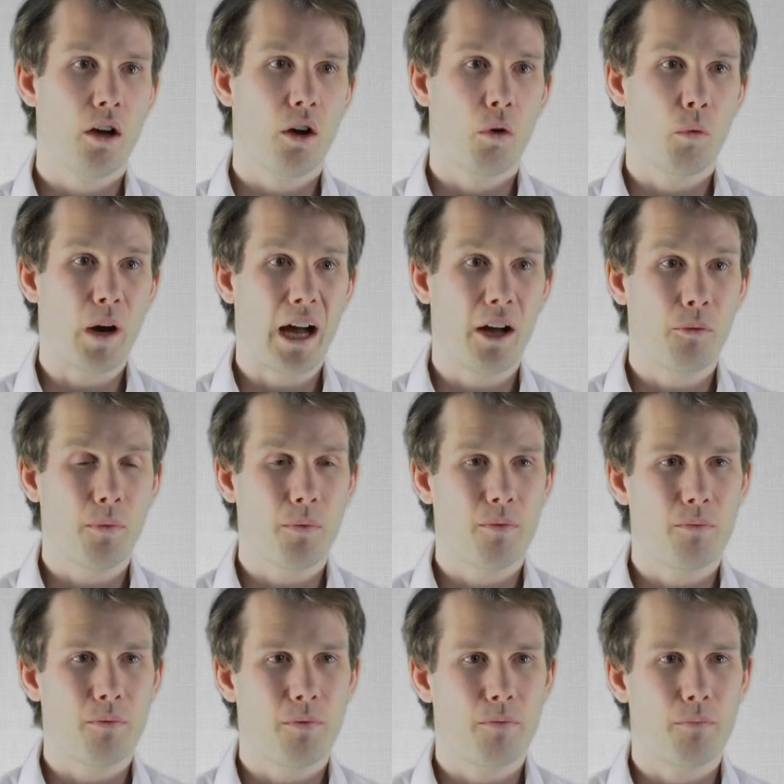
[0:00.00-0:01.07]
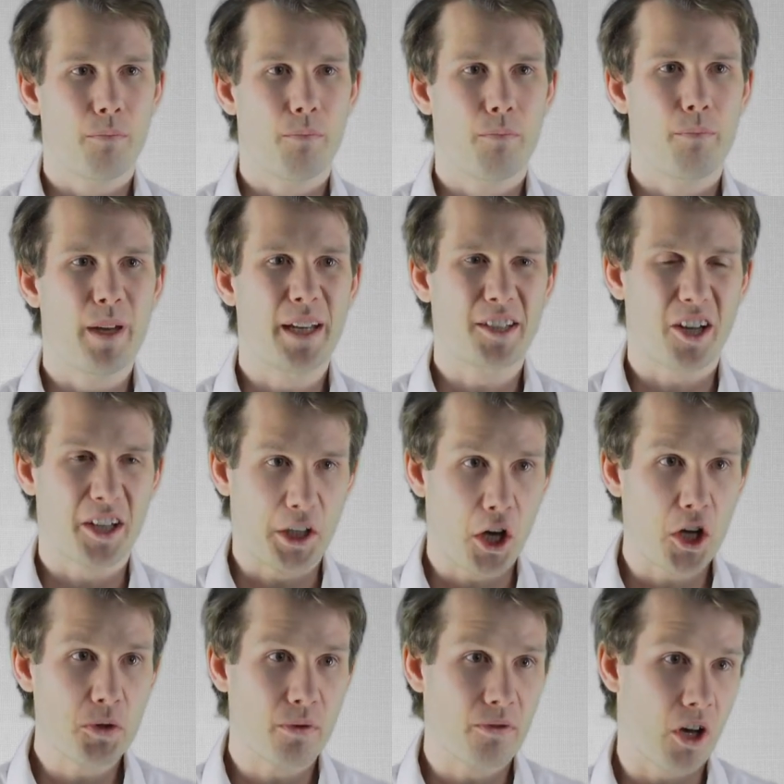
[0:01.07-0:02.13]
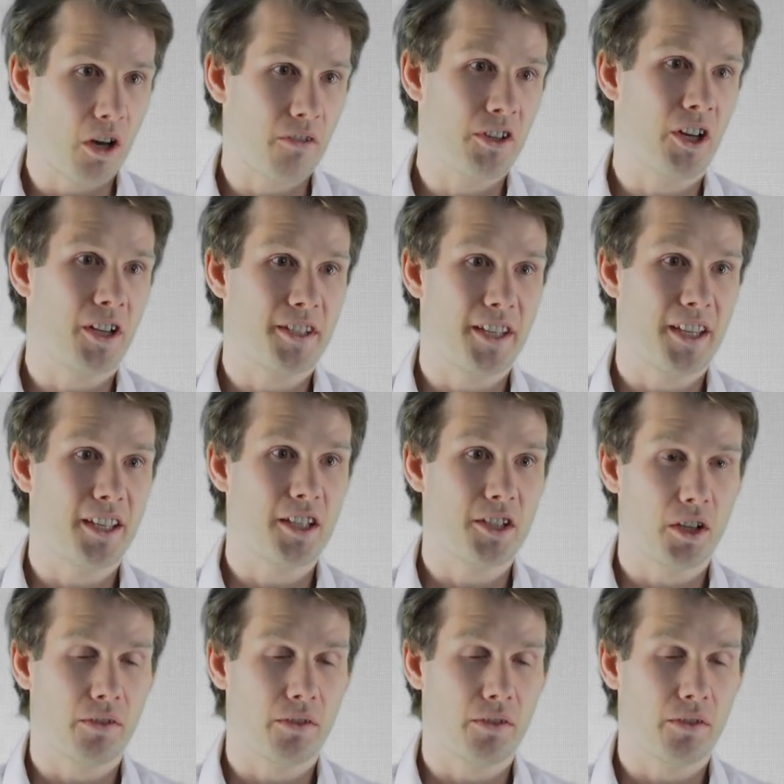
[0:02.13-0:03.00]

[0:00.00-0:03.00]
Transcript: Well, being diagnosed with COVID-19 is